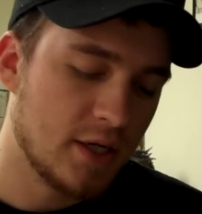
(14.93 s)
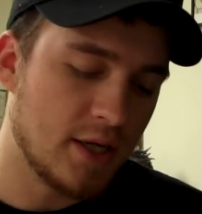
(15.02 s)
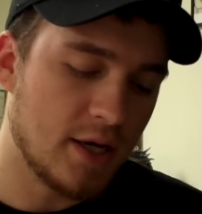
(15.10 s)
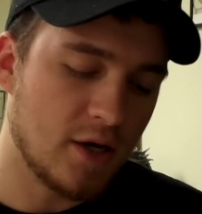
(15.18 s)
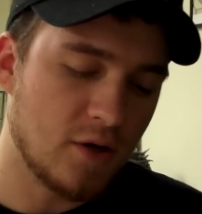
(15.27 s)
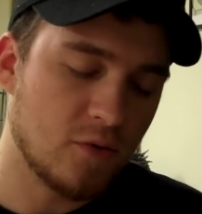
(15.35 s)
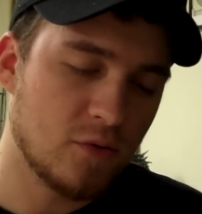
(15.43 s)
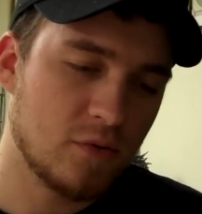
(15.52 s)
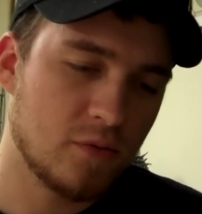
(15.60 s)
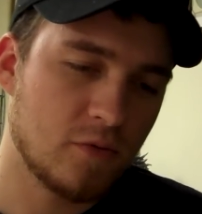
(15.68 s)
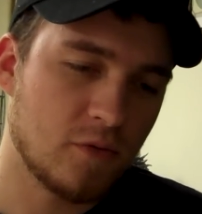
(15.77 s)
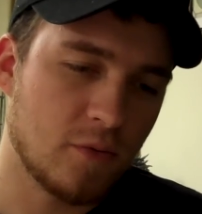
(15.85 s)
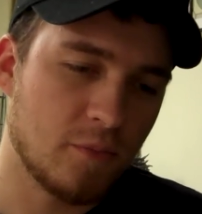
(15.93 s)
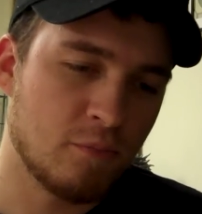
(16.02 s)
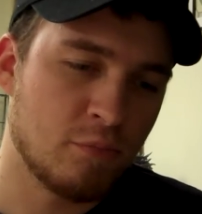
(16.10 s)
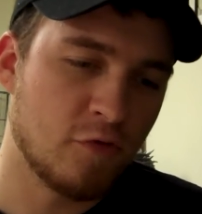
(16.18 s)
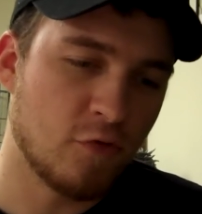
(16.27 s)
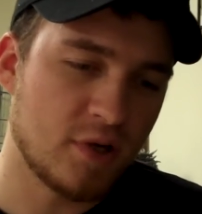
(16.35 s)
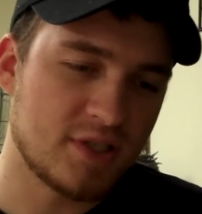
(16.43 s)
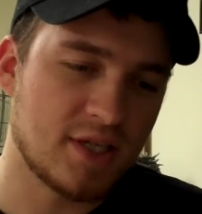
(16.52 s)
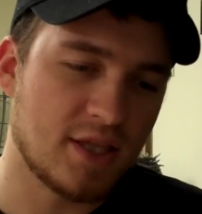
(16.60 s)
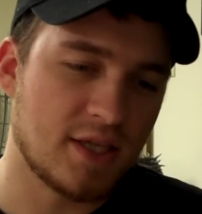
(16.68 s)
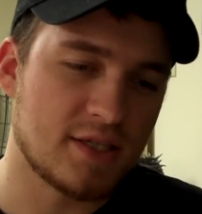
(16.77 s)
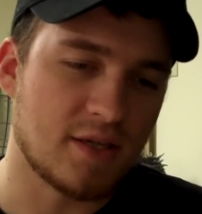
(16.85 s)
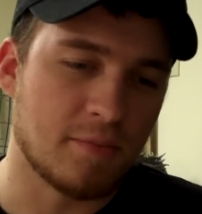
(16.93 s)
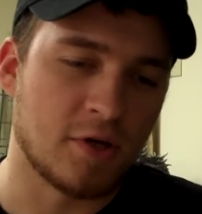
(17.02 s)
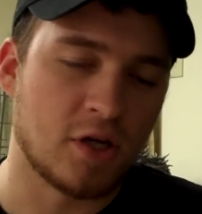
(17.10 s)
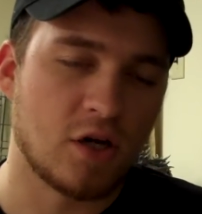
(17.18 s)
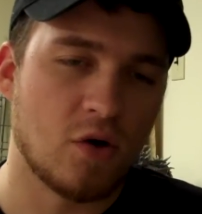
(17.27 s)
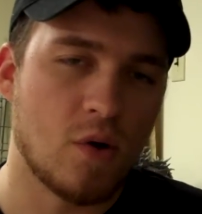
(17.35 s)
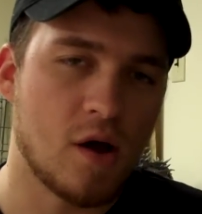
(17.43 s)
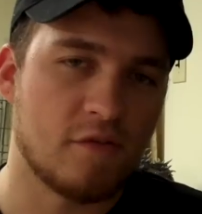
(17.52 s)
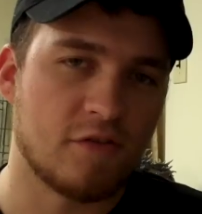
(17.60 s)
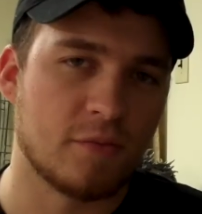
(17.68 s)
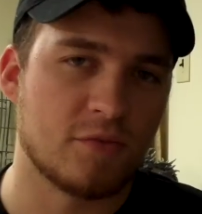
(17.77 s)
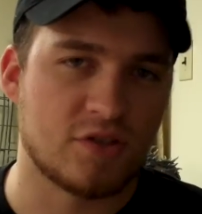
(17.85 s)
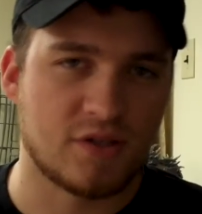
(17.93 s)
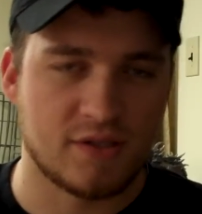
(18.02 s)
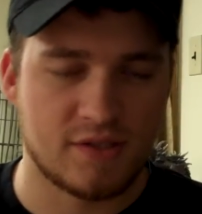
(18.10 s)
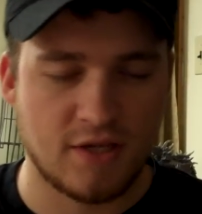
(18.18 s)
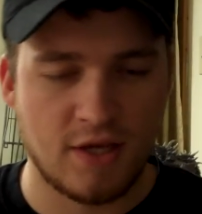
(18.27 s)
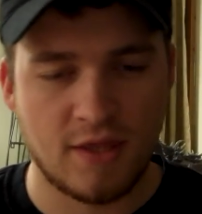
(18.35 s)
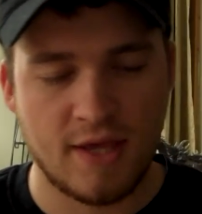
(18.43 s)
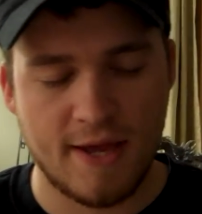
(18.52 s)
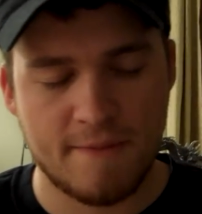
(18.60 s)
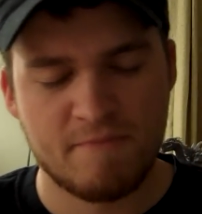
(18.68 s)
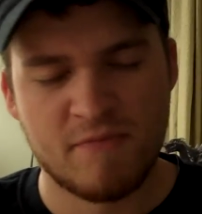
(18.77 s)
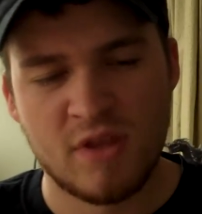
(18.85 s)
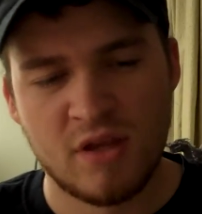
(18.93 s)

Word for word: Now, before I say this, I'm going to go off and I'm just going to say that